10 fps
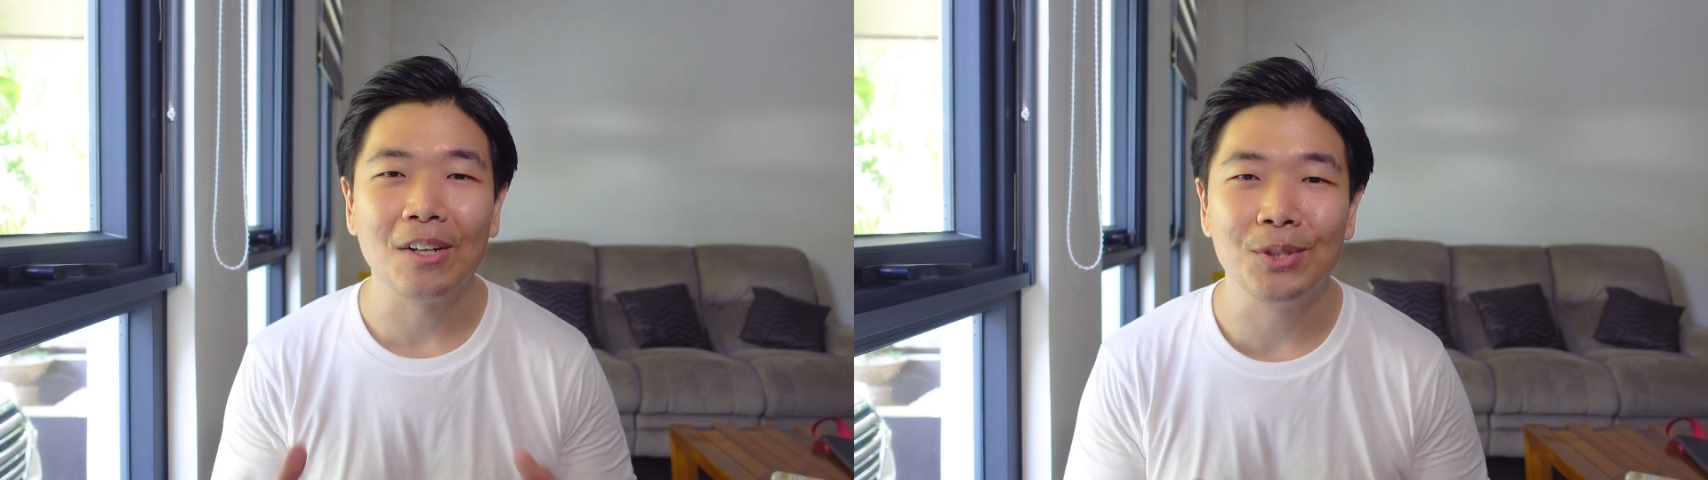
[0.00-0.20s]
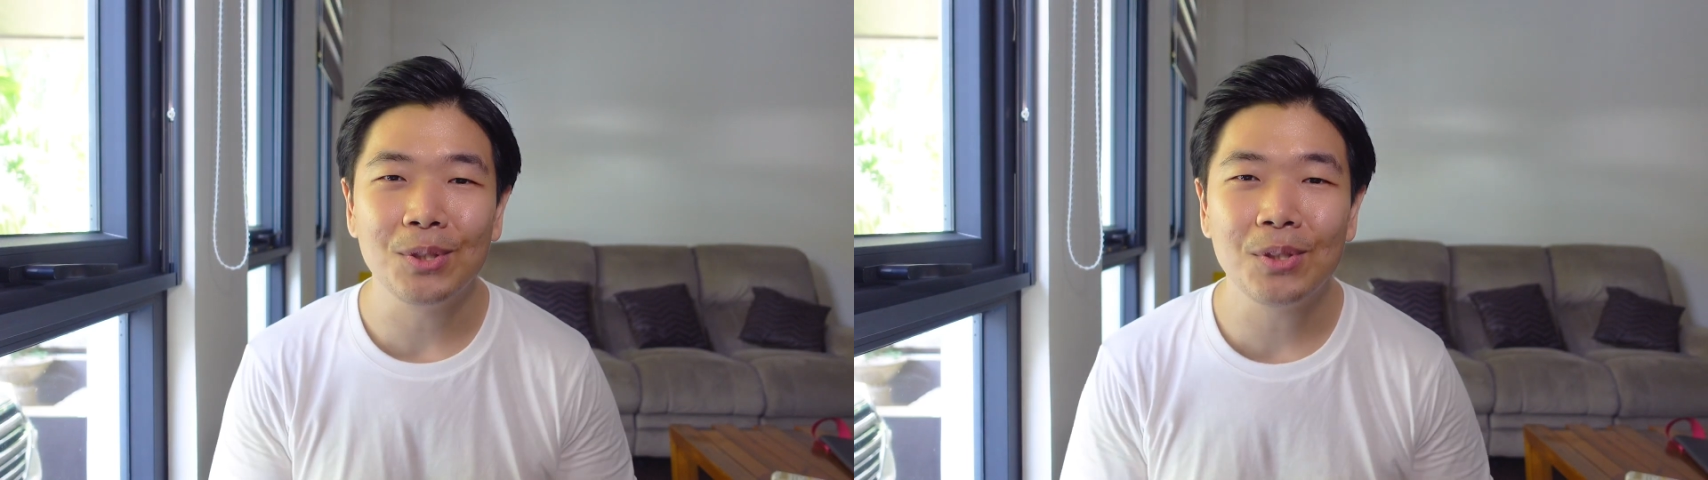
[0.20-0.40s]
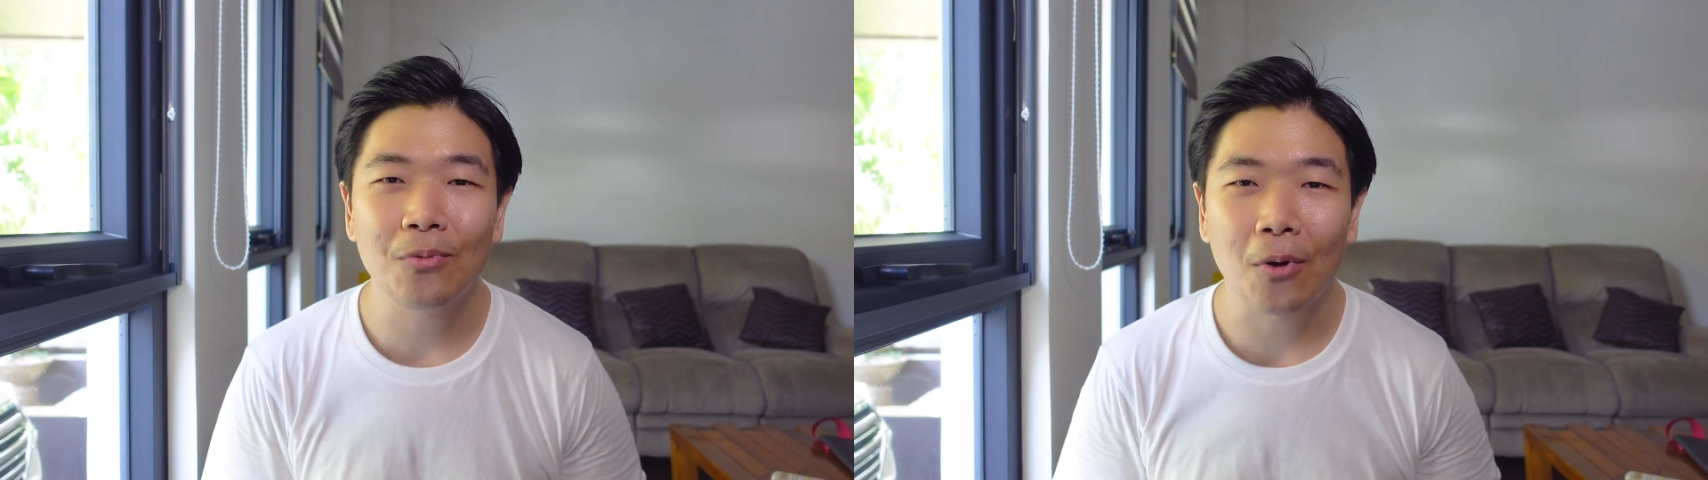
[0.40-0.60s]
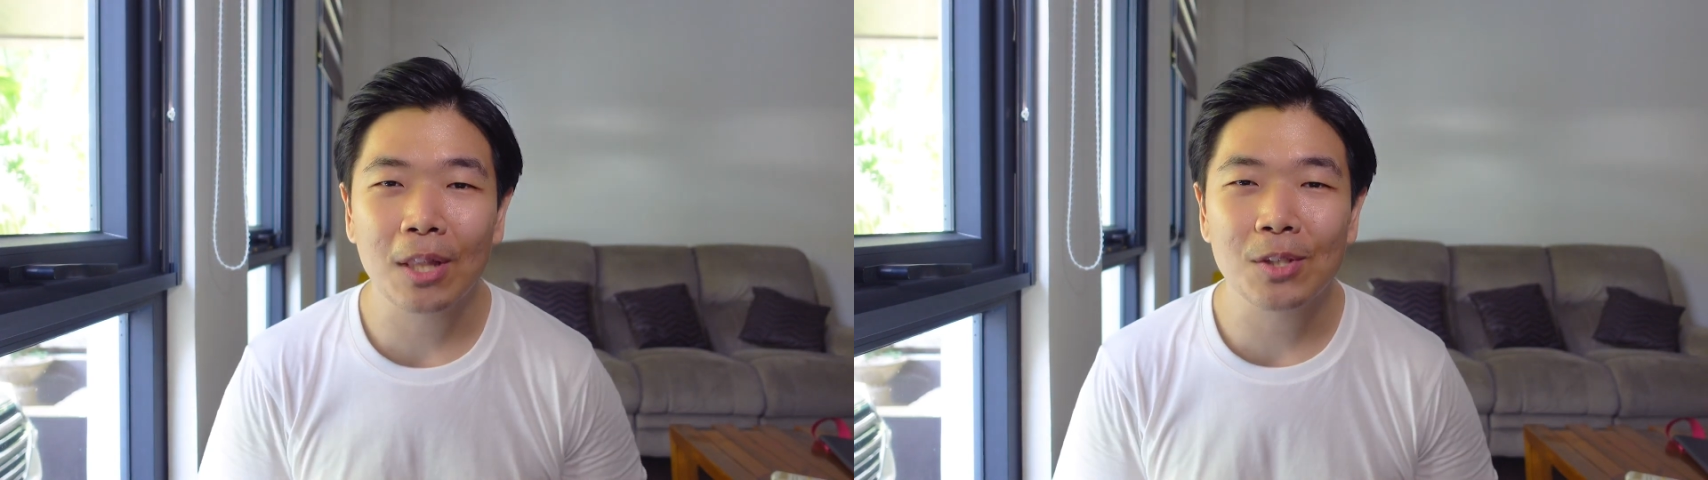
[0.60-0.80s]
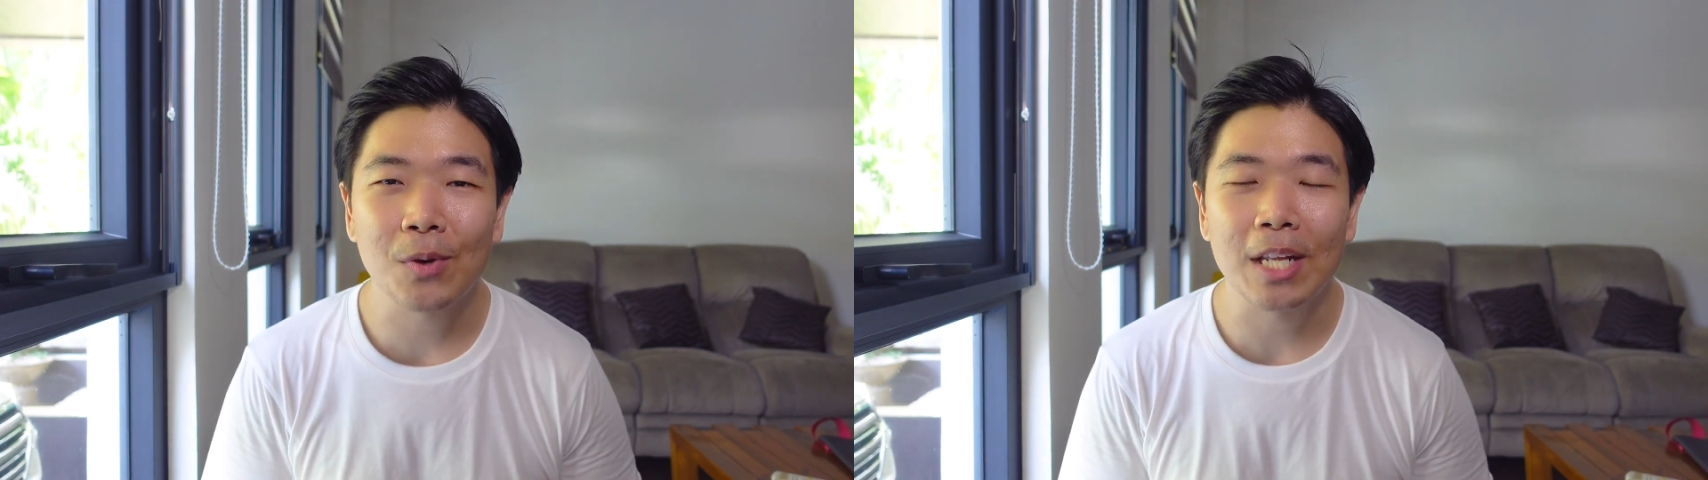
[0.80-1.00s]
June 4th,
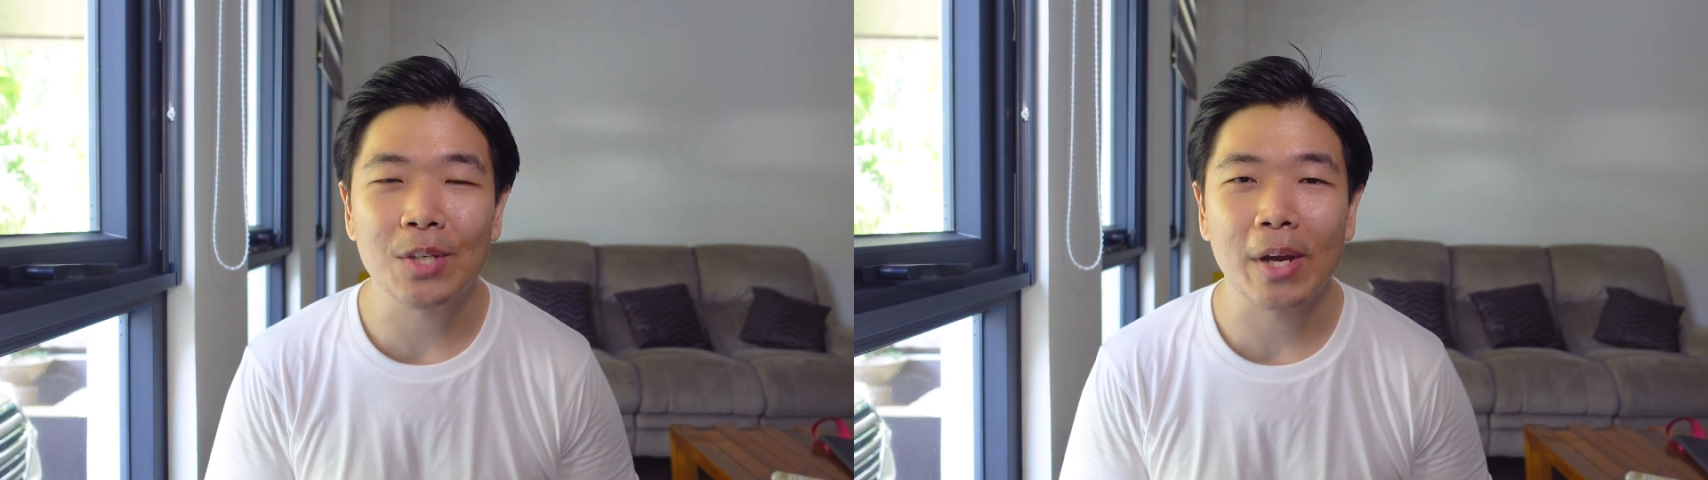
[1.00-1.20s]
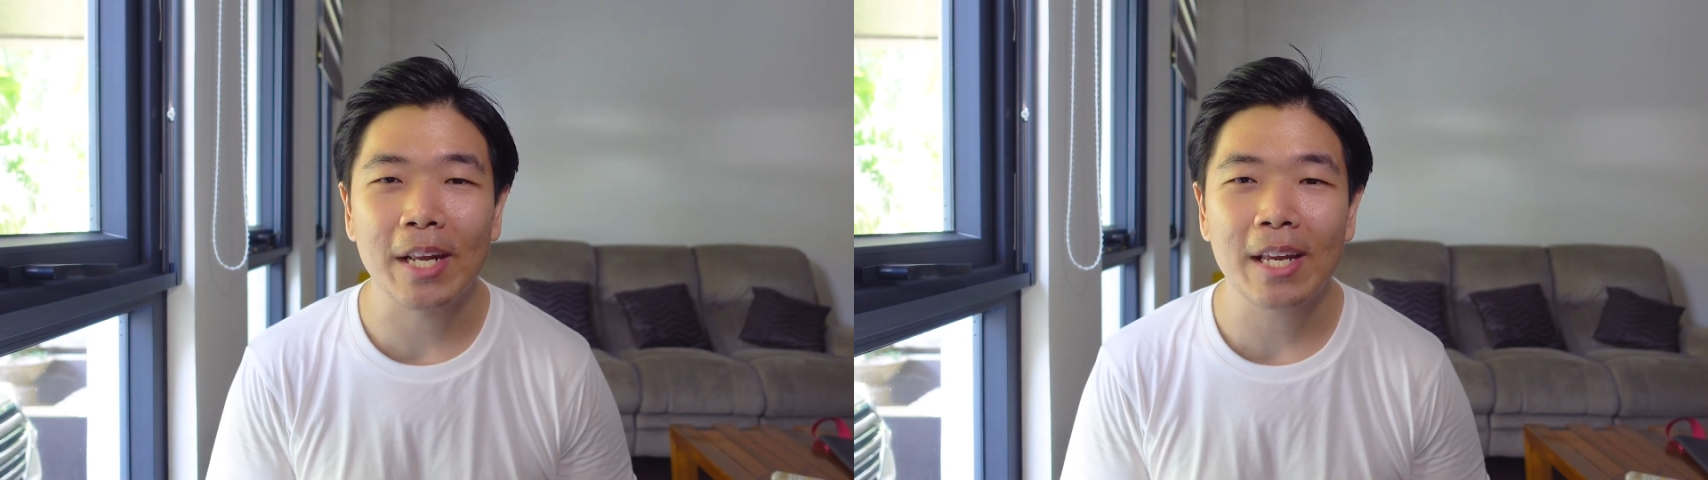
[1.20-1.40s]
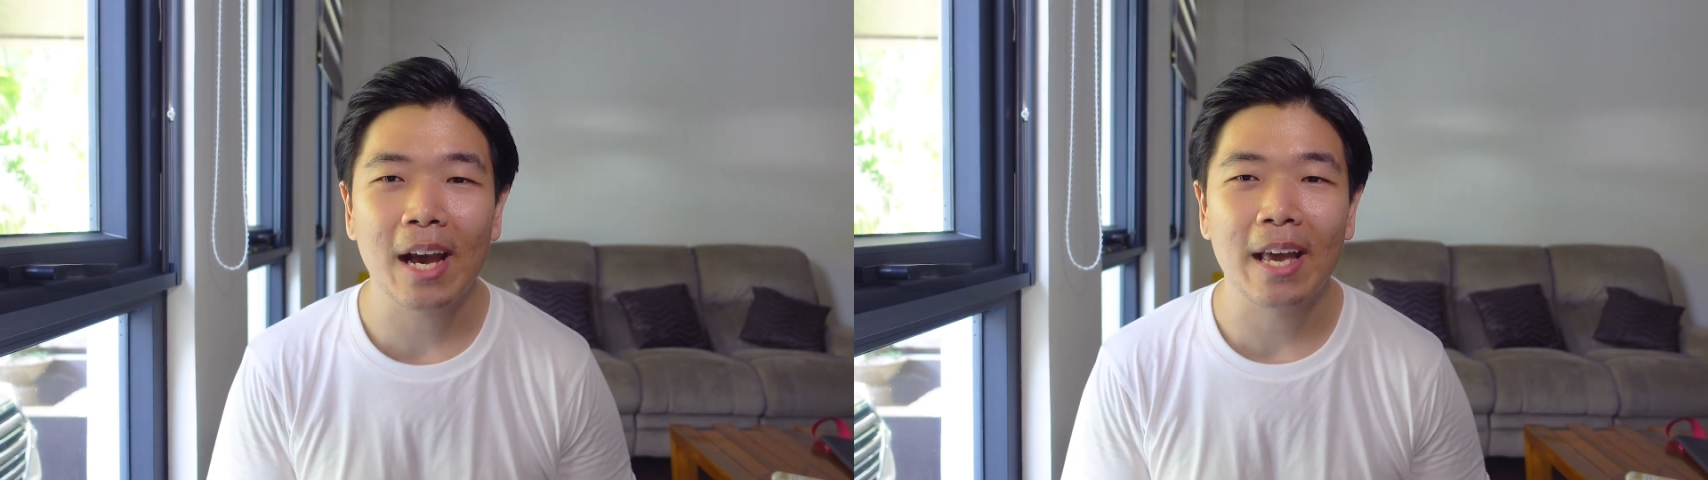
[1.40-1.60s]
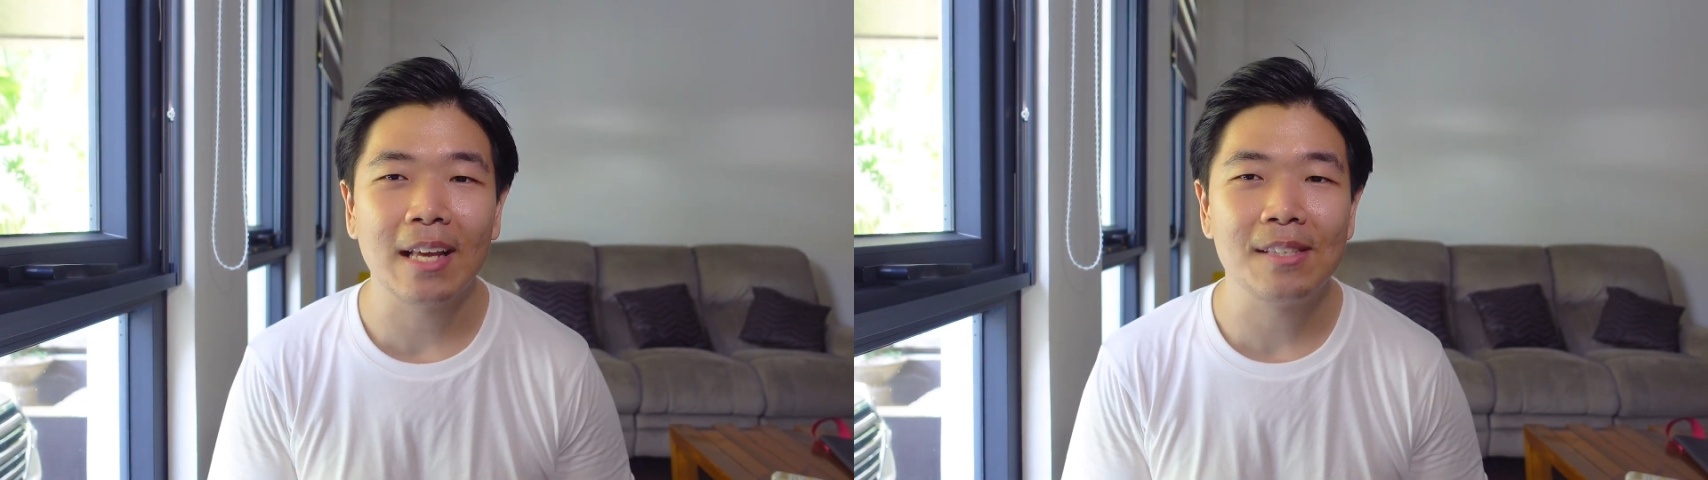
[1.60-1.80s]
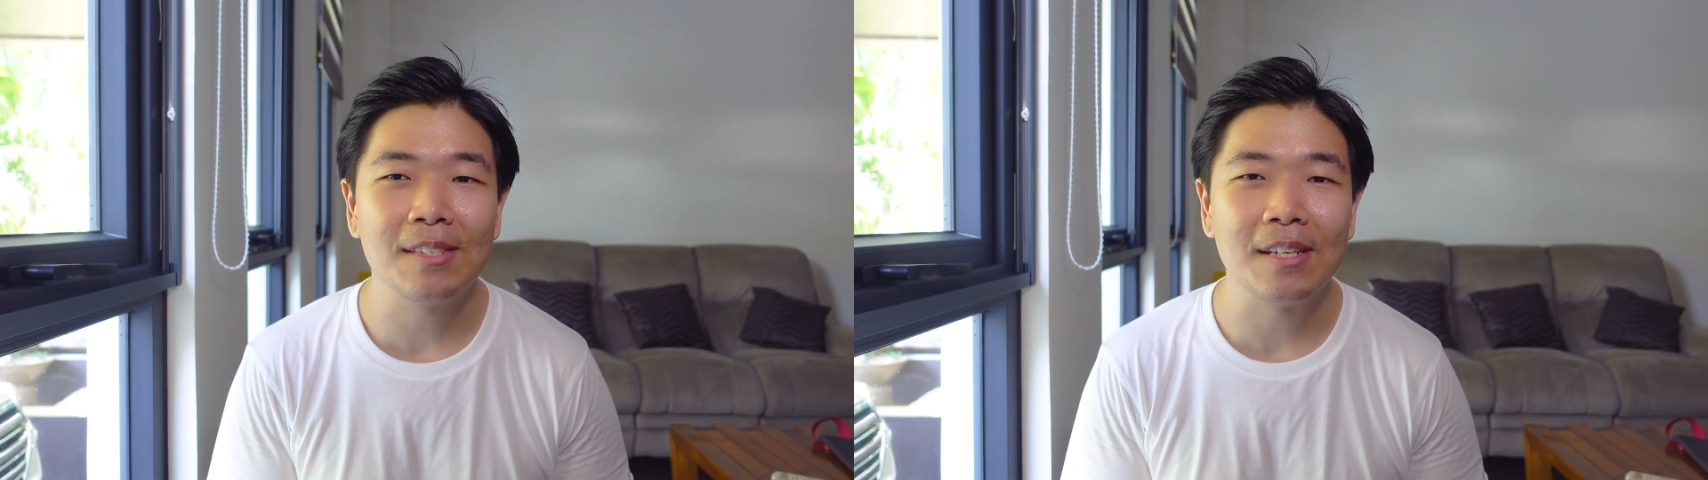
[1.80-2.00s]
2020, I
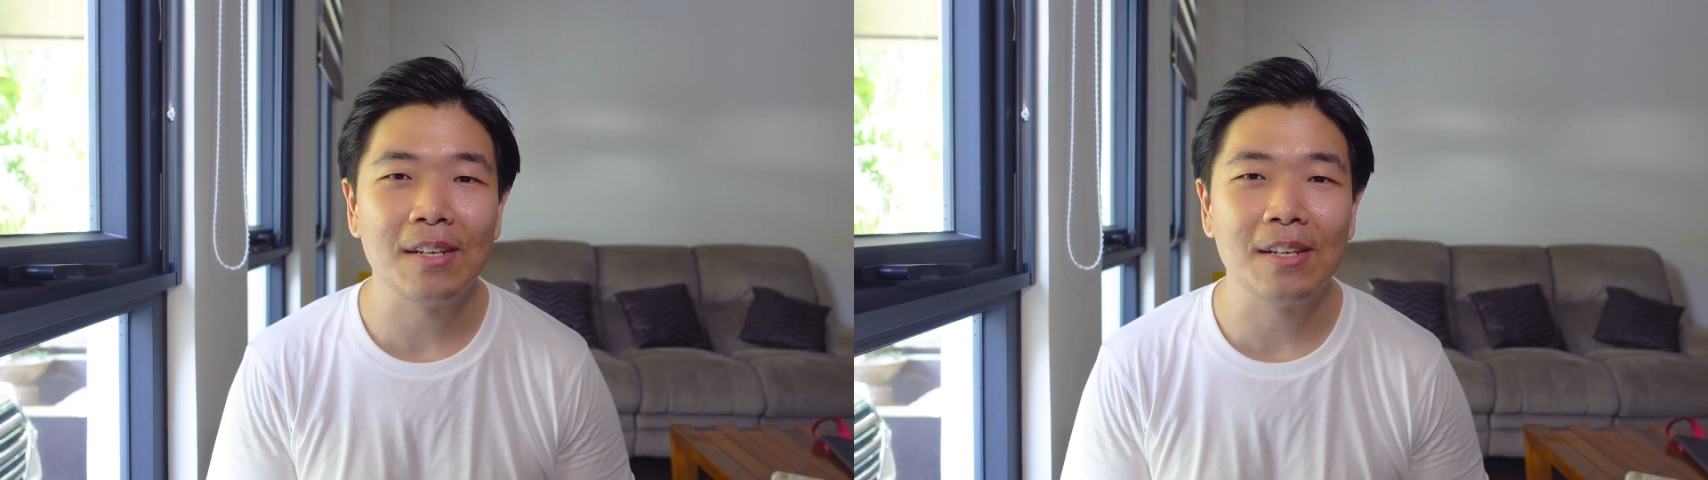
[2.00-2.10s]
had seen